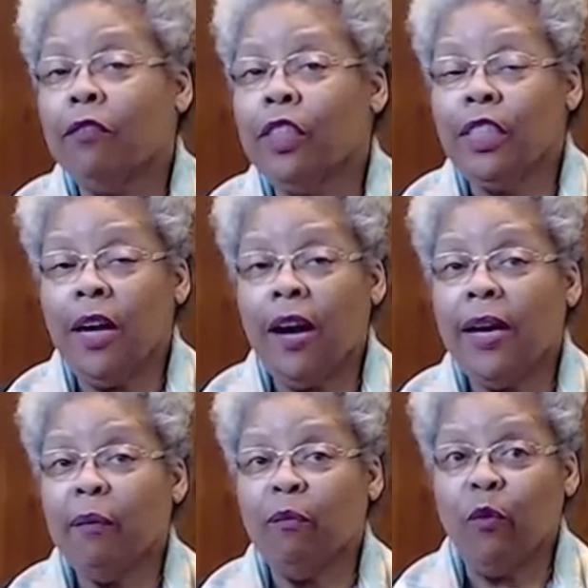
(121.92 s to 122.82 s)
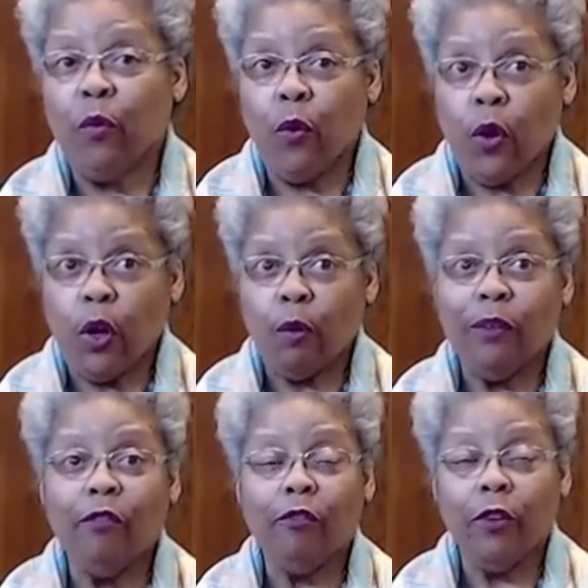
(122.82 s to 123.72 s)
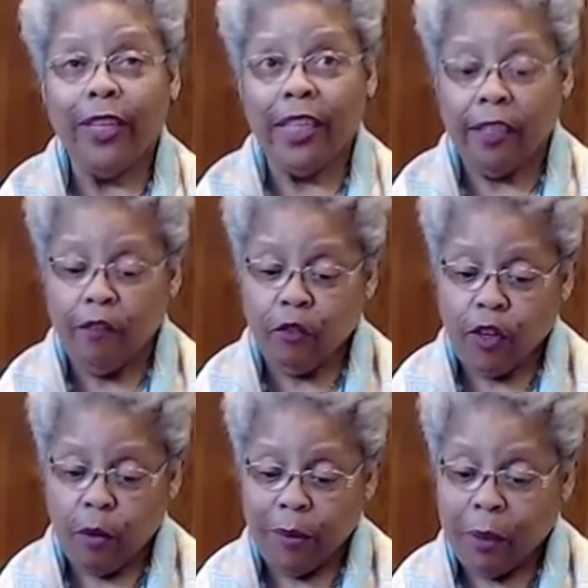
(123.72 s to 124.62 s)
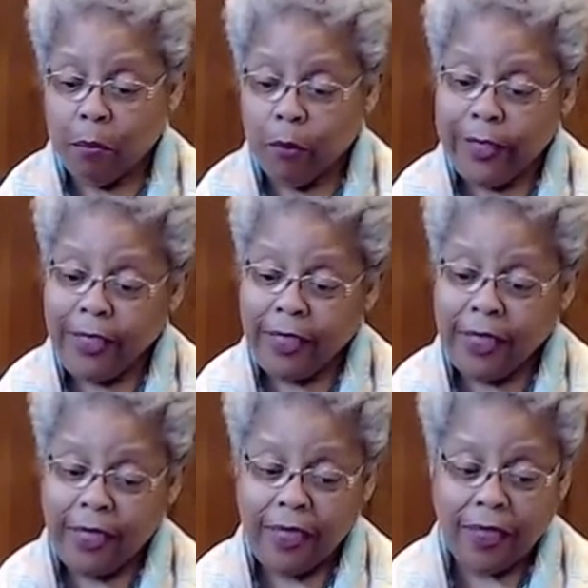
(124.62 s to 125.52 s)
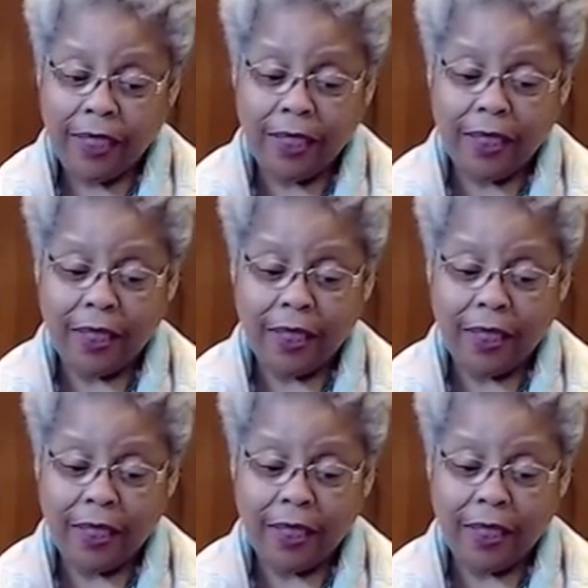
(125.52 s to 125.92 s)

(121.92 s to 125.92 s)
even a time for refraining from embracing.